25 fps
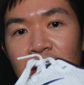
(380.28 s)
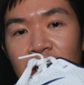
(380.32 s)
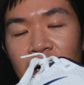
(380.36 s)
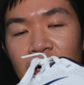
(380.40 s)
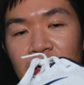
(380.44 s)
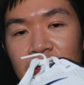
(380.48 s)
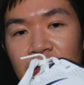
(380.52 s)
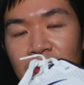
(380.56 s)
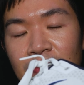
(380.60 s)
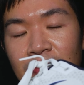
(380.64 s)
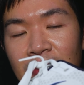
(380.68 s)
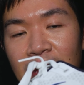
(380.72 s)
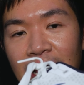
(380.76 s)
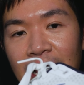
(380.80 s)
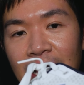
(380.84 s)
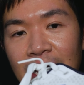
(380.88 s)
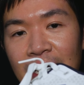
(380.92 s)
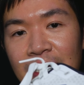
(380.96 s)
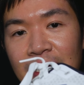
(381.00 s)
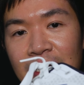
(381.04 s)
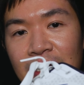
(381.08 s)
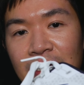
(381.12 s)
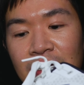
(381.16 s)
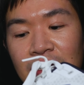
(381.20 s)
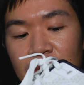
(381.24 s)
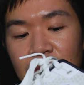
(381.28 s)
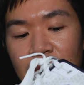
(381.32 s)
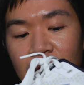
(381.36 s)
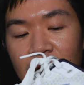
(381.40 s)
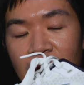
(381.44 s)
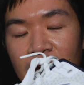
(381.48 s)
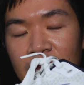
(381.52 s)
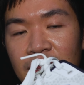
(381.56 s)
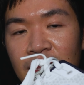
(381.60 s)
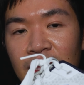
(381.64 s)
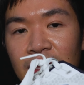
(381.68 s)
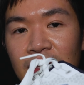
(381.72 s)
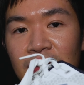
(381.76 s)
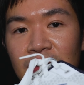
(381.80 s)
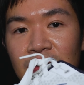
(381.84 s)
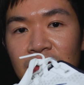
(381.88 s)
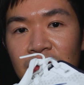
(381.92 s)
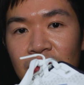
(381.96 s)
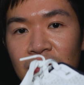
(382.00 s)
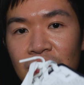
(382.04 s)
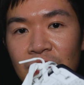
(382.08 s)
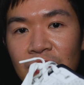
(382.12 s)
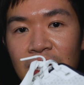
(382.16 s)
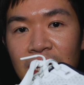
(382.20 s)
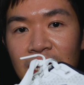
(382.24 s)
on the back, I think
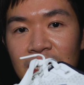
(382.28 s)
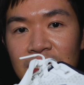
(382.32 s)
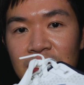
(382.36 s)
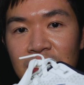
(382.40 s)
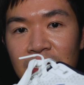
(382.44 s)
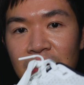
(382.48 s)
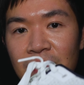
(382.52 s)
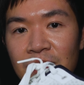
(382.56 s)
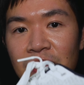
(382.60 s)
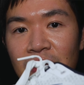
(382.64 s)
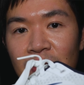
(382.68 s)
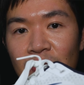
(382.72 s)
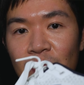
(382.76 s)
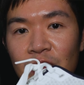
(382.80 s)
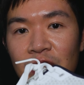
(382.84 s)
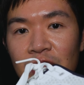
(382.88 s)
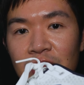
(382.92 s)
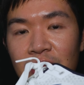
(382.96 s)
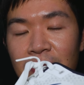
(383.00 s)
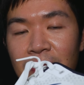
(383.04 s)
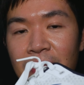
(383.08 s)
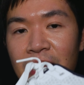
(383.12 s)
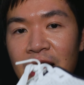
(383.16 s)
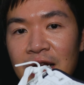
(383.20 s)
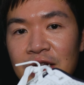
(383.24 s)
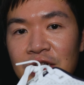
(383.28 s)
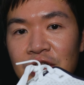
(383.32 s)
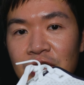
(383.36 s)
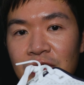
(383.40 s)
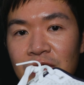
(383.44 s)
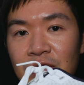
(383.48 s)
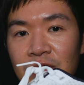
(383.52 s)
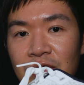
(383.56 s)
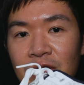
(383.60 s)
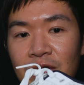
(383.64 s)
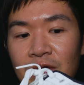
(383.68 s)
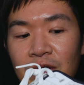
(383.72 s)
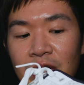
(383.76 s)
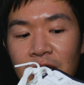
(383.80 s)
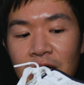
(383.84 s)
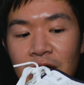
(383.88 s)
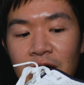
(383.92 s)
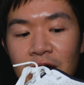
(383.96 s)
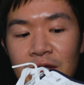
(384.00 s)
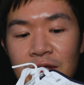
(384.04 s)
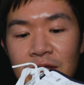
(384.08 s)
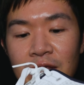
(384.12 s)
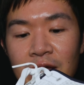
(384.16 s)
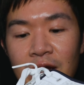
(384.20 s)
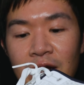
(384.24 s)
you got something really magical going
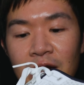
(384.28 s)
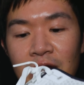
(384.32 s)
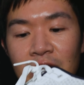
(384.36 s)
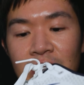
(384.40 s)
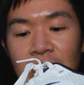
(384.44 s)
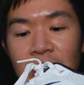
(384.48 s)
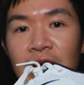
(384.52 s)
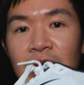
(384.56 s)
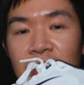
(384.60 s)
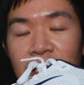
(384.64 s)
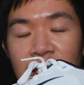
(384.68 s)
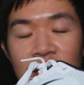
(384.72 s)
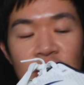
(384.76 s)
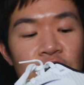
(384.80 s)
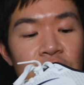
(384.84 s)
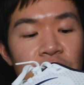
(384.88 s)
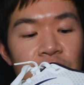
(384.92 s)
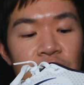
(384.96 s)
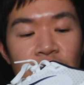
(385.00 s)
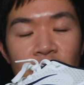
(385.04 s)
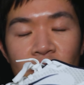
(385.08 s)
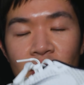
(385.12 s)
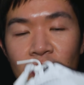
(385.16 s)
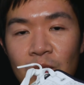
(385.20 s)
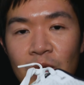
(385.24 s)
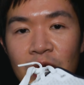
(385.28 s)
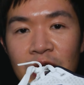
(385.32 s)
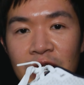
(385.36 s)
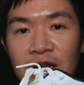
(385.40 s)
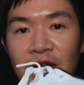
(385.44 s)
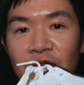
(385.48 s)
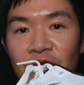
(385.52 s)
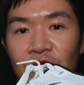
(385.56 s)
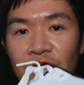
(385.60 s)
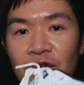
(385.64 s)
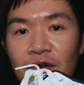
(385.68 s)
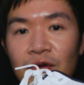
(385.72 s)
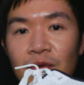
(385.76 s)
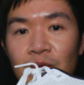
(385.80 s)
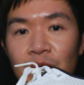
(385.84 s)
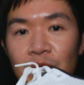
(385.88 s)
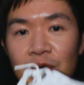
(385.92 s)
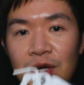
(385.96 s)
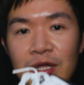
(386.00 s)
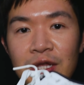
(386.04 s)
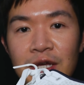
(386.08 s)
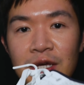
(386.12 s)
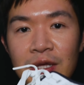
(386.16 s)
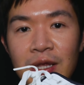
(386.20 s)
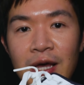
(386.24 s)
on there. These shoes already feel
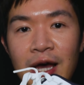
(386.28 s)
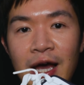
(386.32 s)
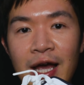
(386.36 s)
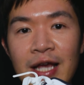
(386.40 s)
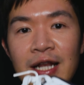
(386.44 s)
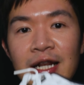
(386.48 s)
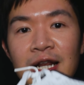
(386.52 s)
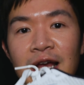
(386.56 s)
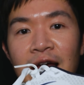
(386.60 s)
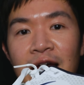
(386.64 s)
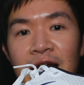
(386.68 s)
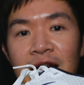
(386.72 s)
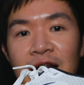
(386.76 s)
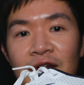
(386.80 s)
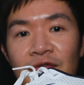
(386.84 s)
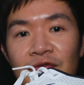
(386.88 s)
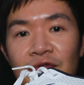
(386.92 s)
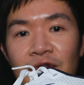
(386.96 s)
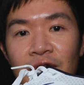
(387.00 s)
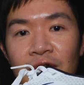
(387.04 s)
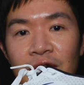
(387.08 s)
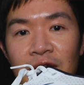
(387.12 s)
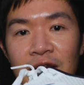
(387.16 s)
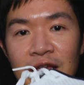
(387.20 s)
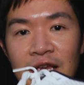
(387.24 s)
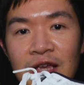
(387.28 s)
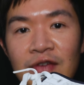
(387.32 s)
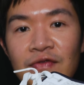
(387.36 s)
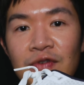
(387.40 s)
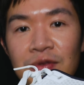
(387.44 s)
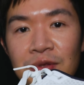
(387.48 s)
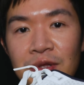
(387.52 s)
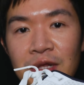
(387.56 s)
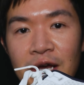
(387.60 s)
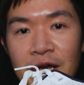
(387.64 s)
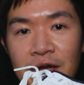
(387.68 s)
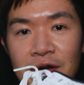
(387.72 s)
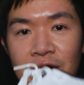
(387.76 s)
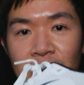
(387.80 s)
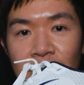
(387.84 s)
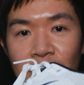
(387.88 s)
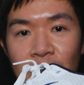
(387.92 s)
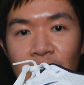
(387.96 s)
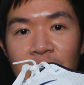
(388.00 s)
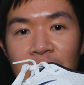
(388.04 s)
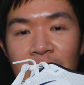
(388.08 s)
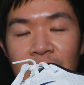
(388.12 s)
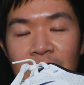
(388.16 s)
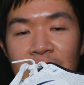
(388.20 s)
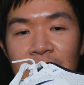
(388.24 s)
really light, and if they're even lighter
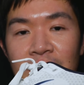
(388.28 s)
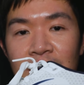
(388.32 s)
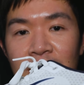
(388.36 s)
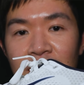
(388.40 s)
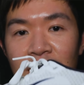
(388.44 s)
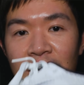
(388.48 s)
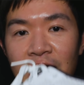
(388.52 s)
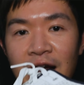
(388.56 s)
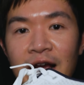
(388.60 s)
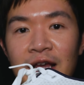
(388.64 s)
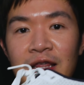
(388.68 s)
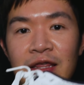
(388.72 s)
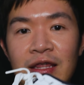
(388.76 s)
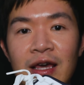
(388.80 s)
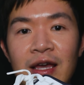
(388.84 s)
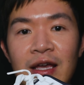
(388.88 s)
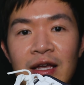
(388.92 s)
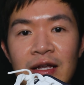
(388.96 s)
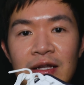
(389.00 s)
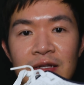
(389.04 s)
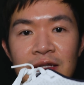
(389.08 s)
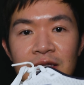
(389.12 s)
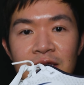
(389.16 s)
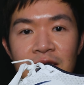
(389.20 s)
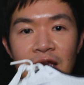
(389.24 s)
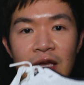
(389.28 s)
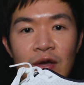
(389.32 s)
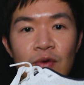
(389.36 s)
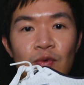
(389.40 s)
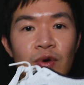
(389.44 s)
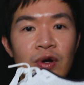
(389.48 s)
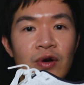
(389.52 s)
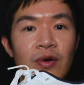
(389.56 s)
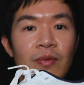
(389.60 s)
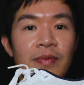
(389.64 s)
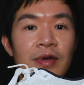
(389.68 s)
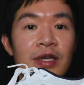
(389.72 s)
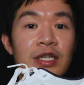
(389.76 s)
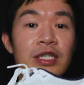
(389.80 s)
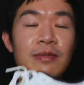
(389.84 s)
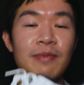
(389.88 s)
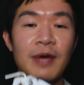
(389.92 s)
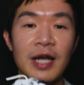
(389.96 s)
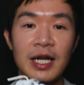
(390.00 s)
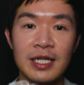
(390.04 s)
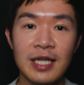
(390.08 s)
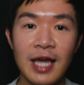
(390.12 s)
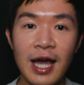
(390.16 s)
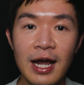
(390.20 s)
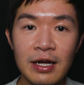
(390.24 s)
weight, I think they will be
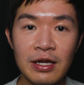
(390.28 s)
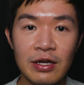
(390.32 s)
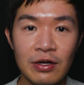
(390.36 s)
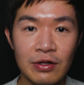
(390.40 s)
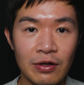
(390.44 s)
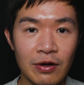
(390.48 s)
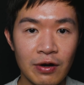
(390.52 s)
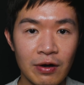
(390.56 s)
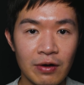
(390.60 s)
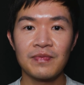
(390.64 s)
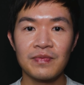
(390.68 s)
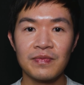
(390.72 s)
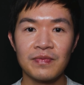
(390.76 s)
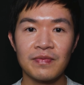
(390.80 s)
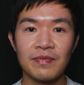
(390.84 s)
spectacular.